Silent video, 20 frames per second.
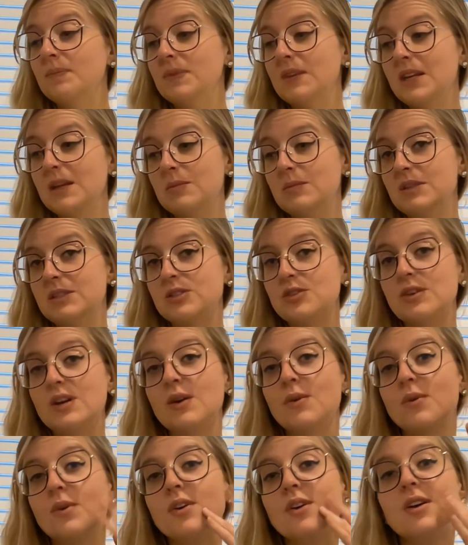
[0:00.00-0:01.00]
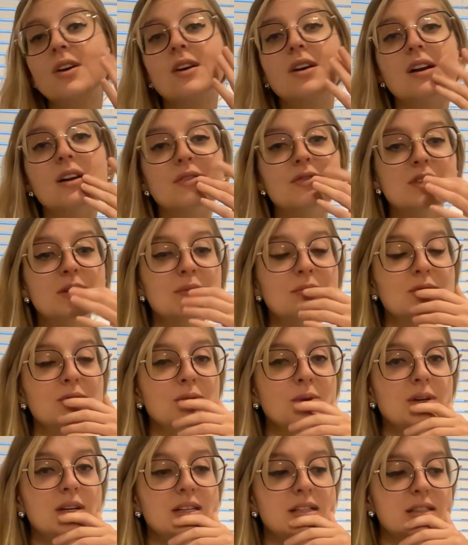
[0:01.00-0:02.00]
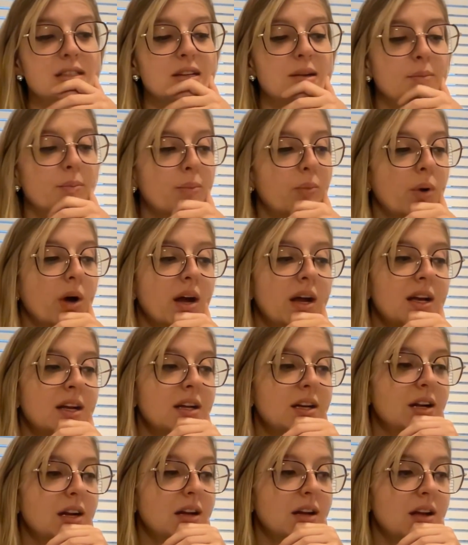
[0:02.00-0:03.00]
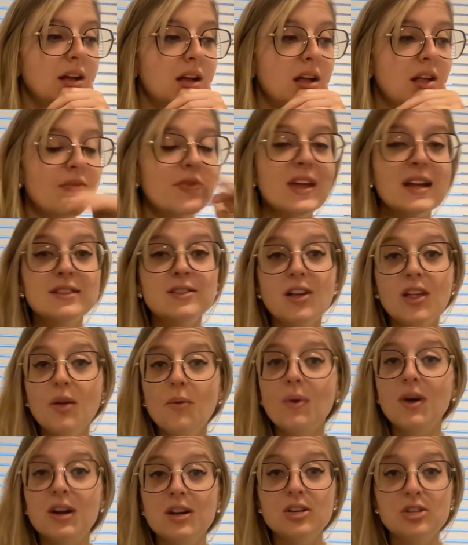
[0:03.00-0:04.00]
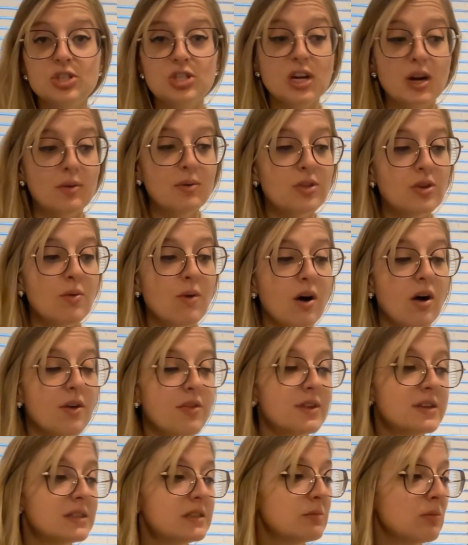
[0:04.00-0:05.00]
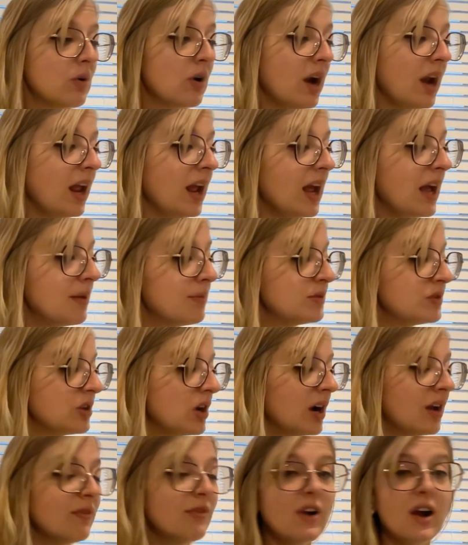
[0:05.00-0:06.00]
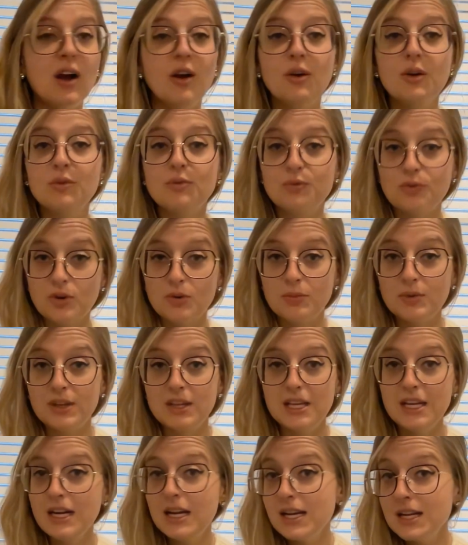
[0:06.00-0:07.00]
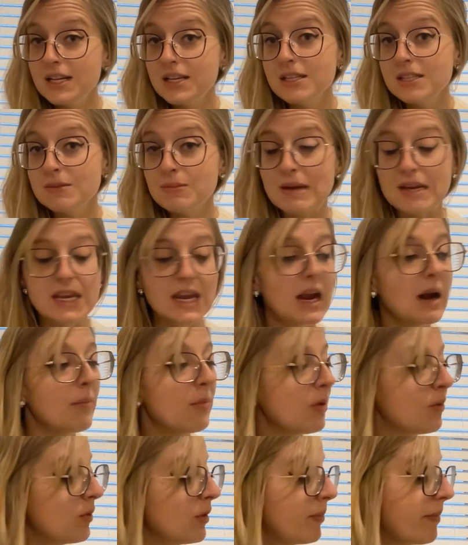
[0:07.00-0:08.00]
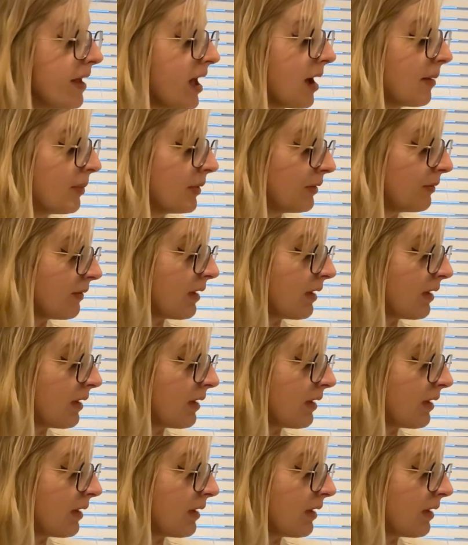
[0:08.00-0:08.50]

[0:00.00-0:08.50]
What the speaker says: a mystery order of some sort. But that's all I wanted to share with you all this morning. I'm sorry for how informal it is. My camera will be up and